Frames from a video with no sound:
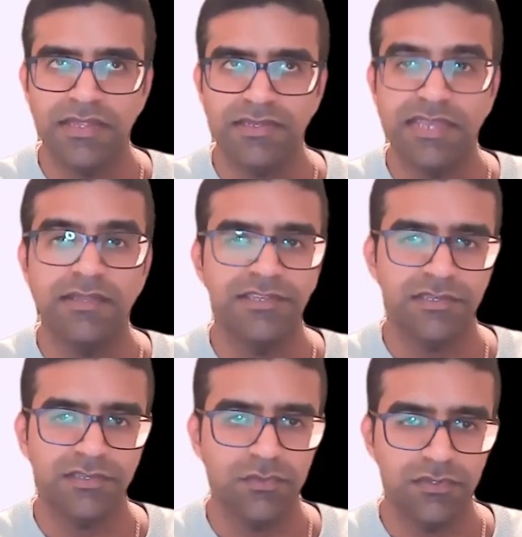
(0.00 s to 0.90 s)
tailored
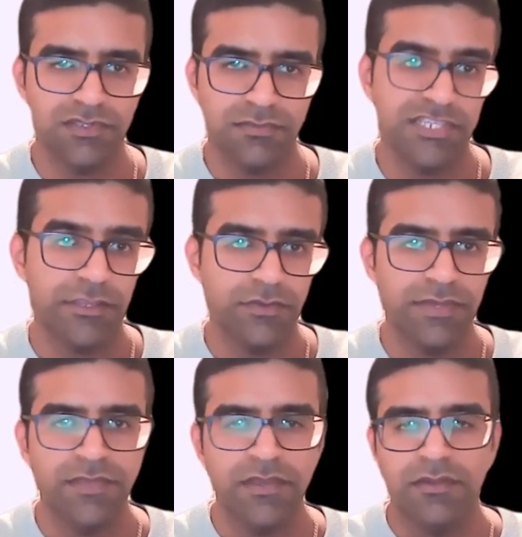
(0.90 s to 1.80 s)
towards January,
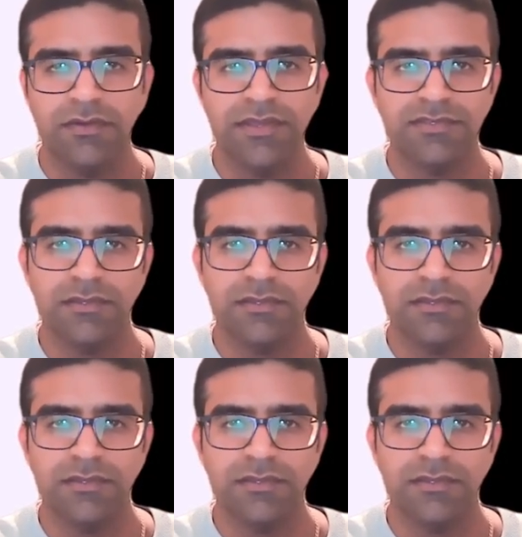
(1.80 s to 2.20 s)
right?